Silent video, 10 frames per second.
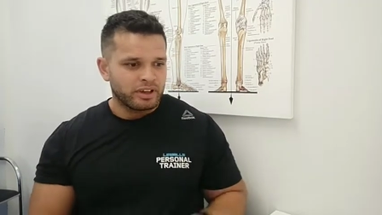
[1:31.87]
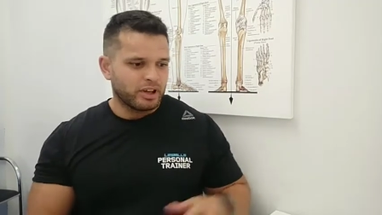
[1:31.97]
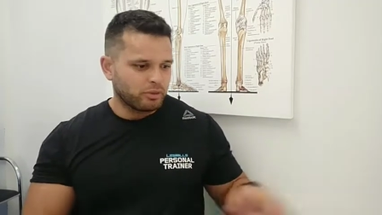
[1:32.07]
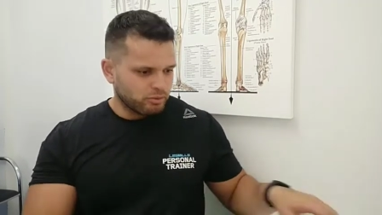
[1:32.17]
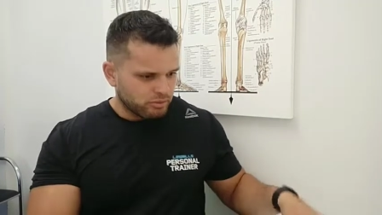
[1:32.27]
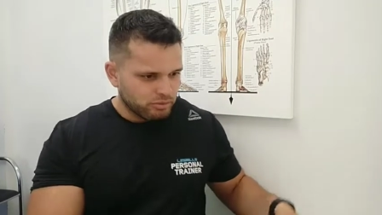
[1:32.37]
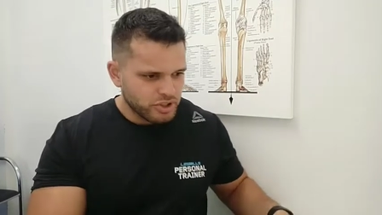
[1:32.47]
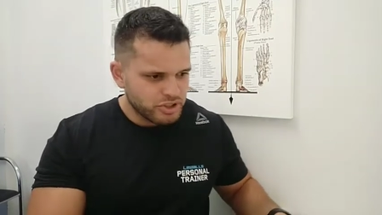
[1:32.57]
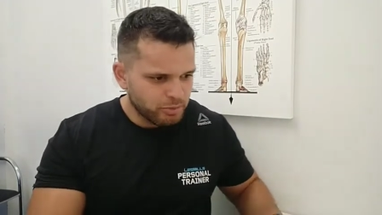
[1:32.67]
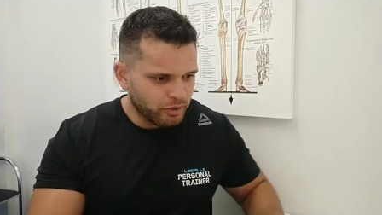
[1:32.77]
Now,
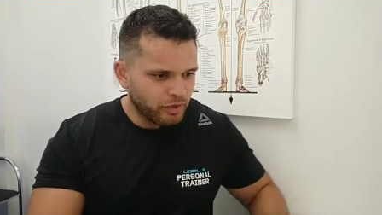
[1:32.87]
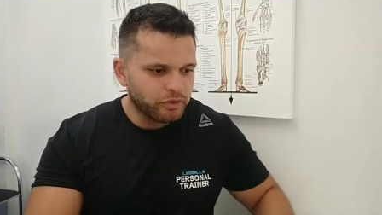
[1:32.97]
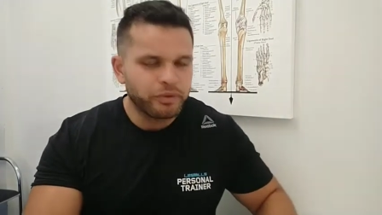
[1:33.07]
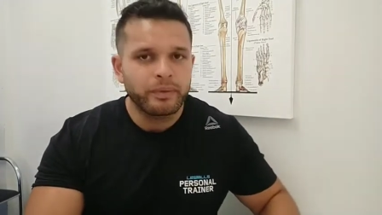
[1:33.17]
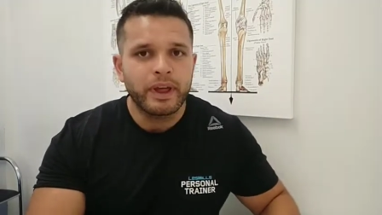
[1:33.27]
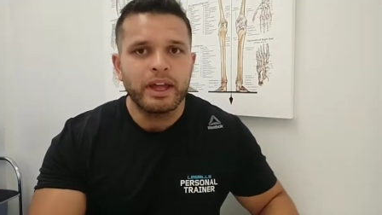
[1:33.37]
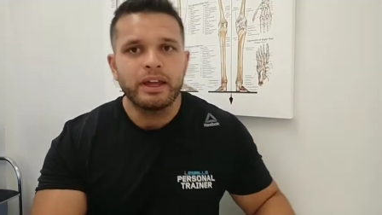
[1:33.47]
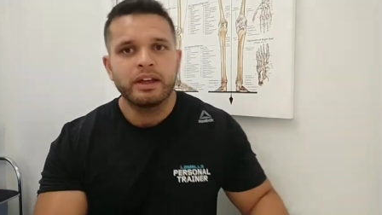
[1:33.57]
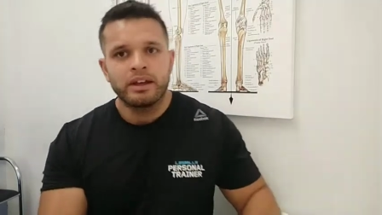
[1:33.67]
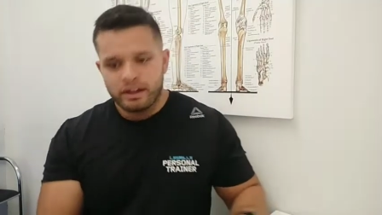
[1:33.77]
once you move on from
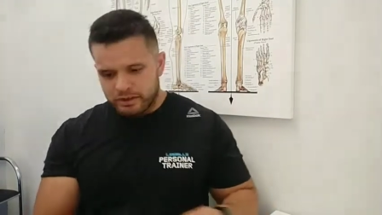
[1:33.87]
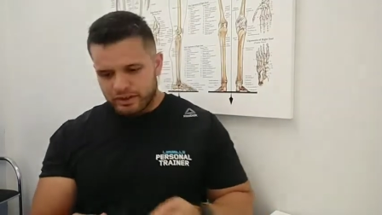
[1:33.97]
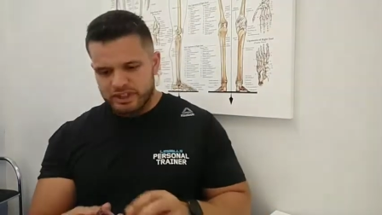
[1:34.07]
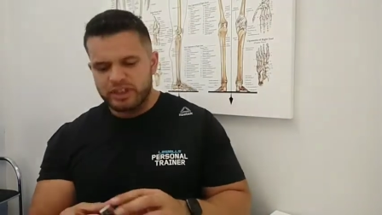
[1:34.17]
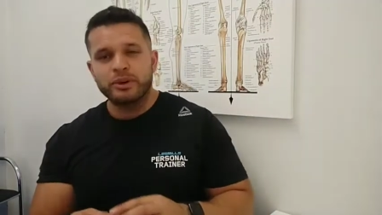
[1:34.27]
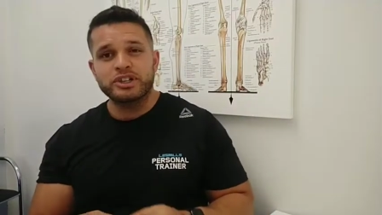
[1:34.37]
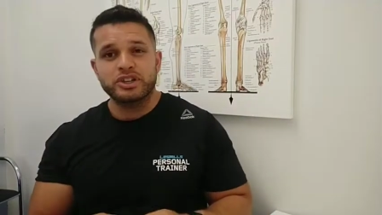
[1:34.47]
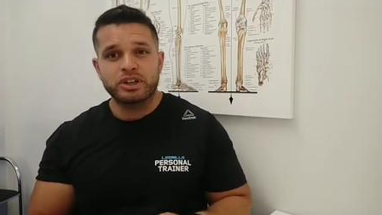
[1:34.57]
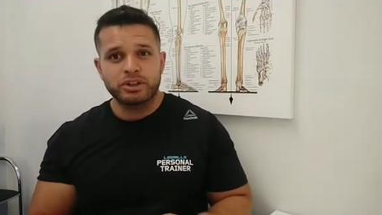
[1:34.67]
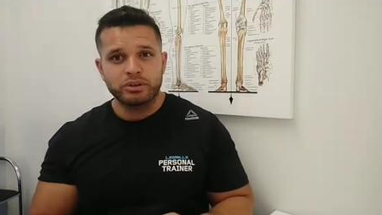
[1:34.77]
that, there's other ways
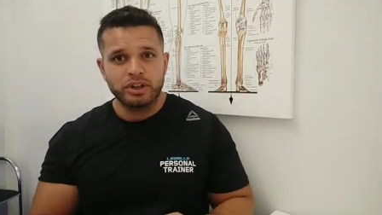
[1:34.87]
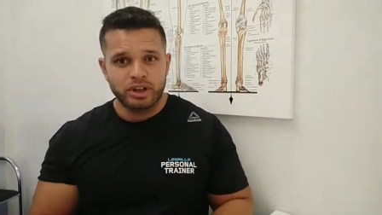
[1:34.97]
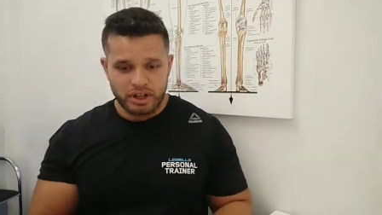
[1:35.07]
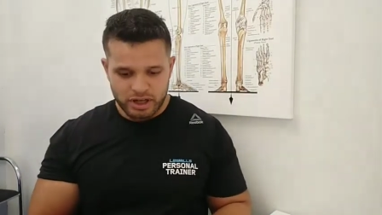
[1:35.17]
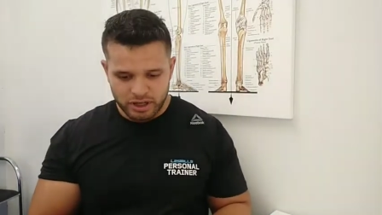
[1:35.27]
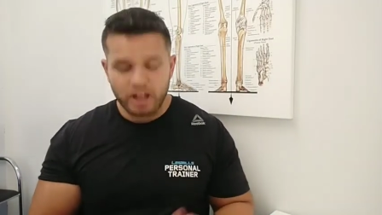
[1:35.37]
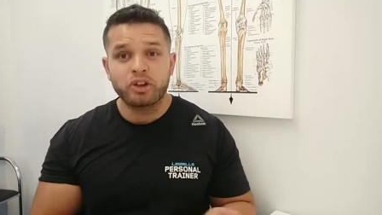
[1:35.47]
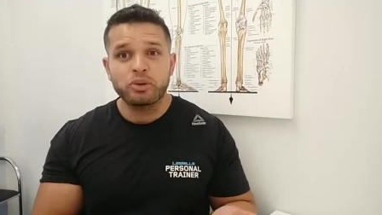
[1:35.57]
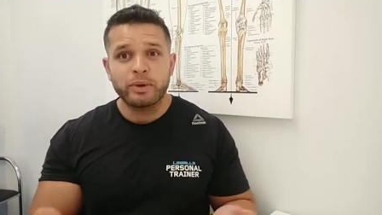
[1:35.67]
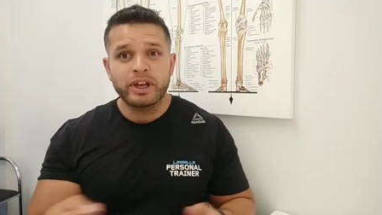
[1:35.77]
you can do it. And
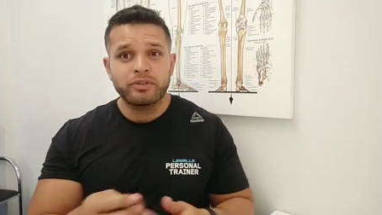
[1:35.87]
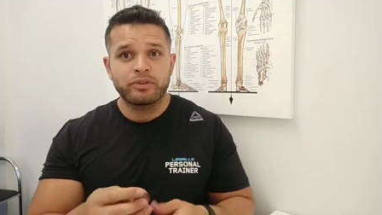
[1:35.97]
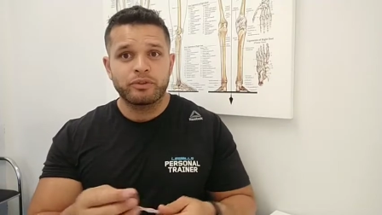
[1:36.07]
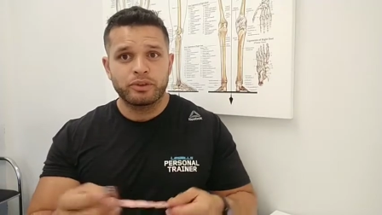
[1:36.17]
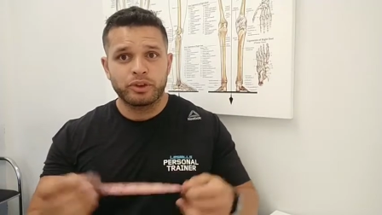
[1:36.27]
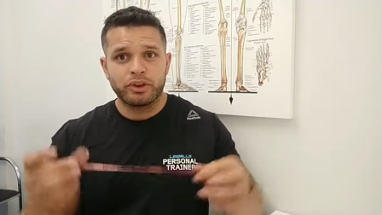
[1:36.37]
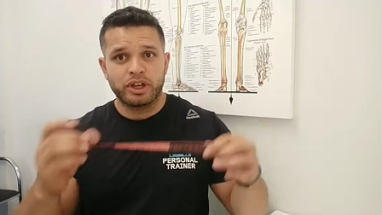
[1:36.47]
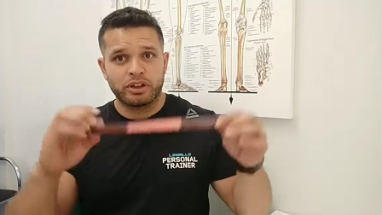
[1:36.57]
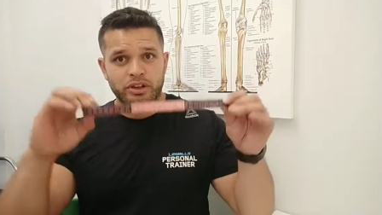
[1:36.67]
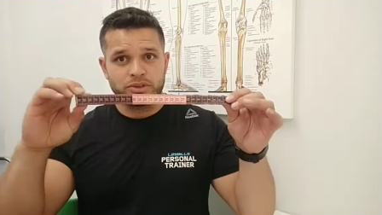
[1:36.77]
a good way of doing
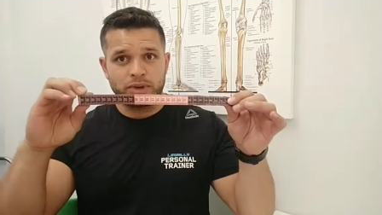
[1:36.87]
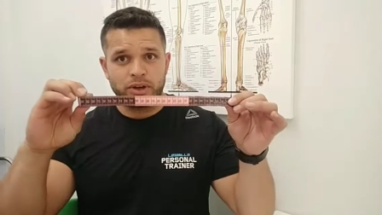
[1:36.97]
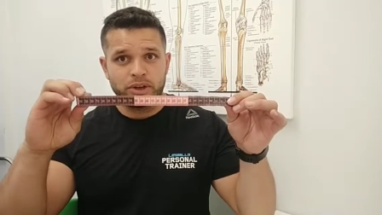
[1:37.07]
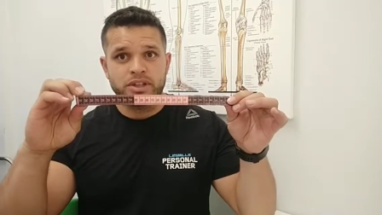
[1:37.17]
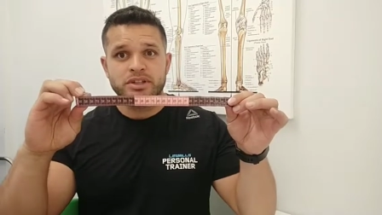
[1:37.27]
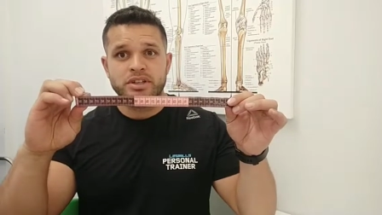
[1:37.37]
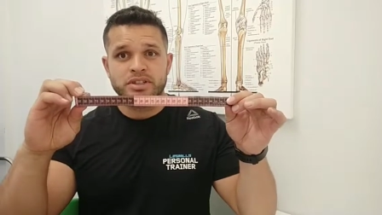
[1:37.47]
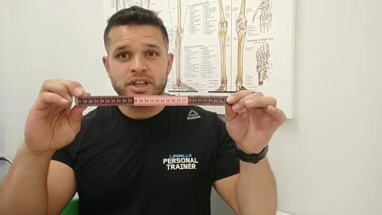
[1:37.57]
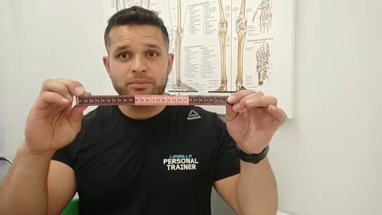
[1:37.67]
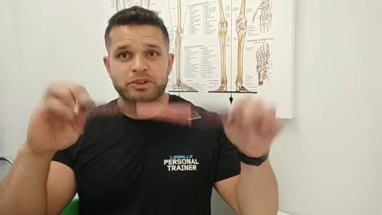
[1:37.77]
it as well
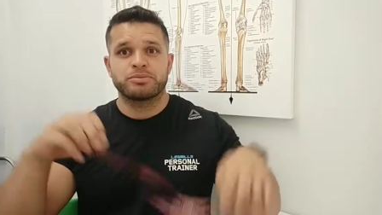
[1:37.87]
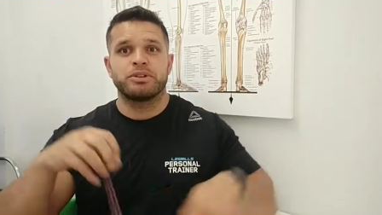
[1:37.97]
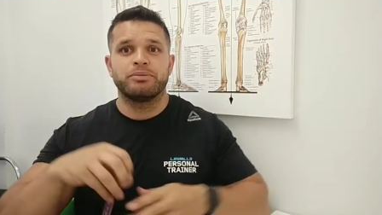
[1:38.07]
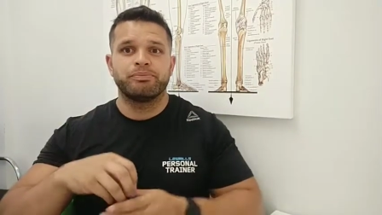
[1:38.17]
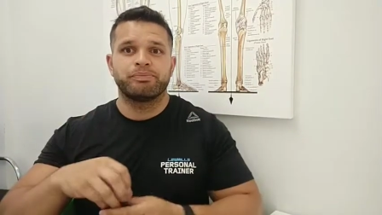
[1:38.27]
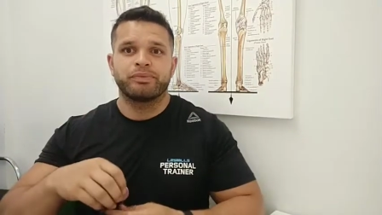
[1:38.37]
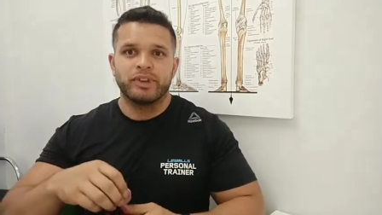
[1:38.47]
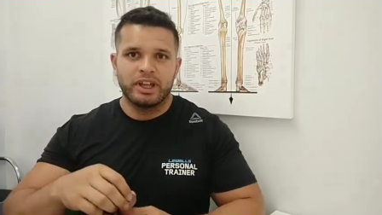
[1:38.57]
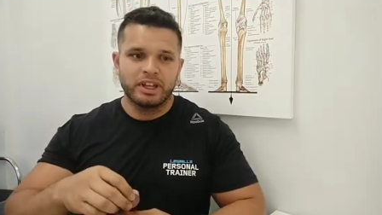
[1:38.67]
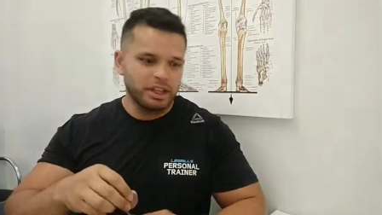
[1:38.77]
is tape measurement.
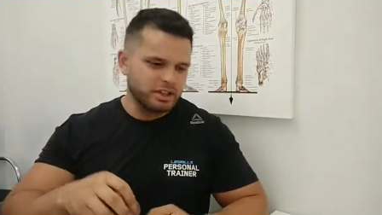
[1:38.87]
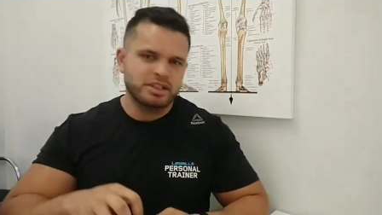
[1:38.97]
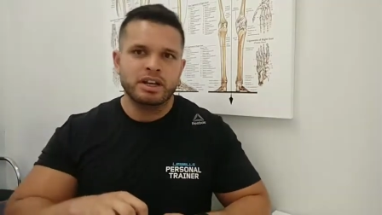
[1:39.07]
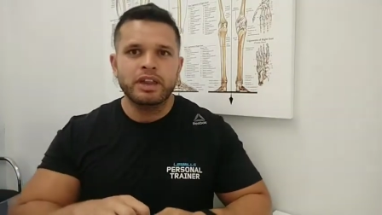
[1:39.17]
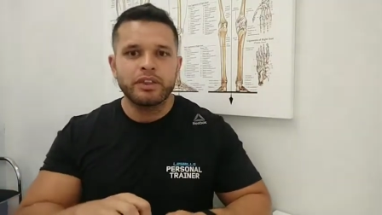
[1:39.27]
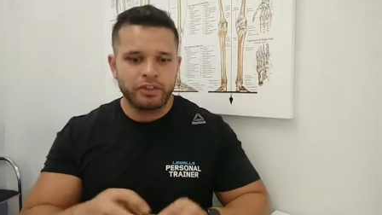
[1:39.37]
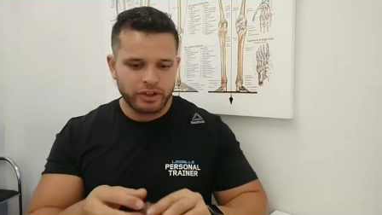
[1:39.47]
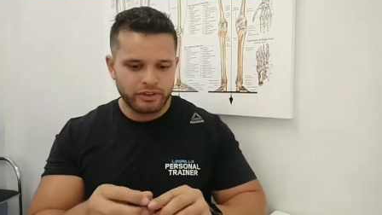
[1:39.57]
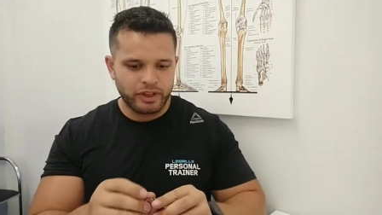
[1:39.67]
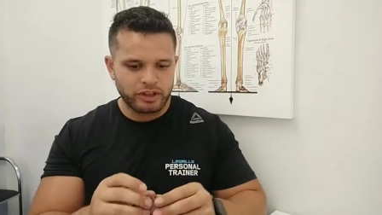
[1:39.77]
Again, it's another
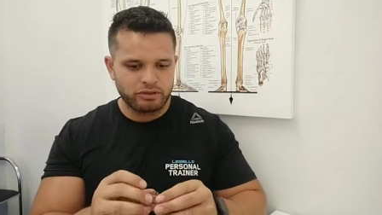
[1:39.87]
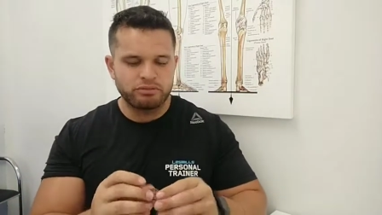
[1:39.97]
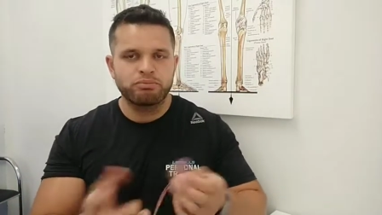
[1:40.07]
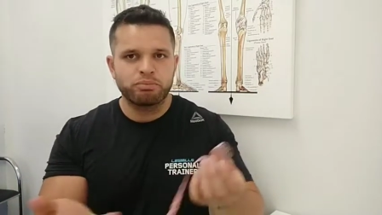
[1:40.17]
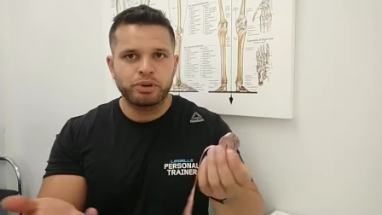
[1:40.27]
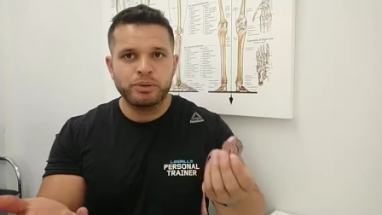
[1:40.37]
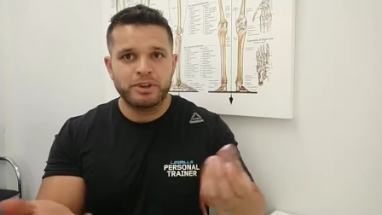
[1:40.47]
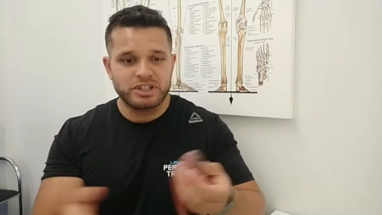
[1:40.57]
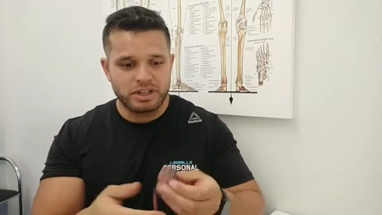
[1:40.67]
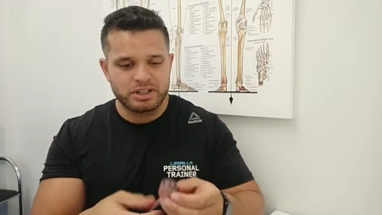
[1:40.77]
thing that you pretty
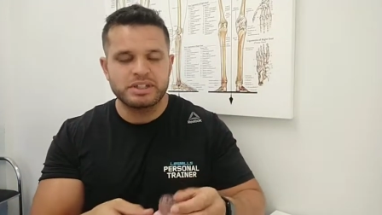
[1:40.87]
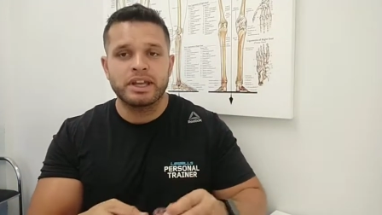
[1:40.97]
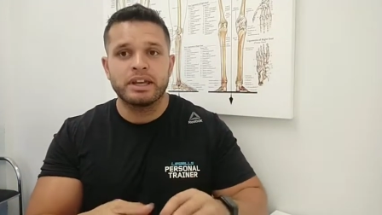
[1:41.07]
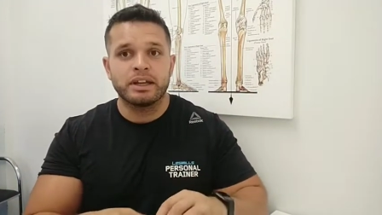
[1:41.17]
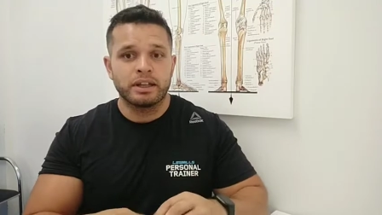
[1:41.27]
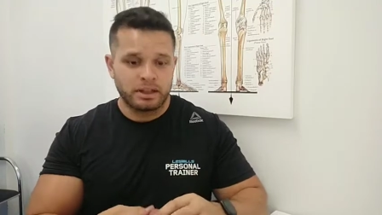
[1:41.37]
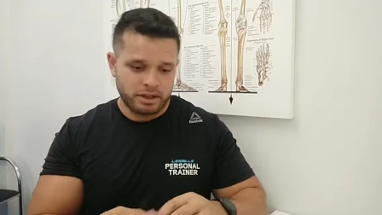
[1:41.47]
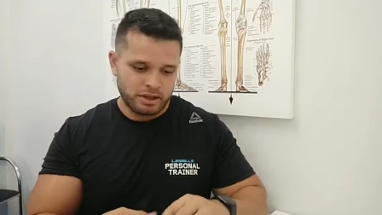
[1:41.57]
much understand.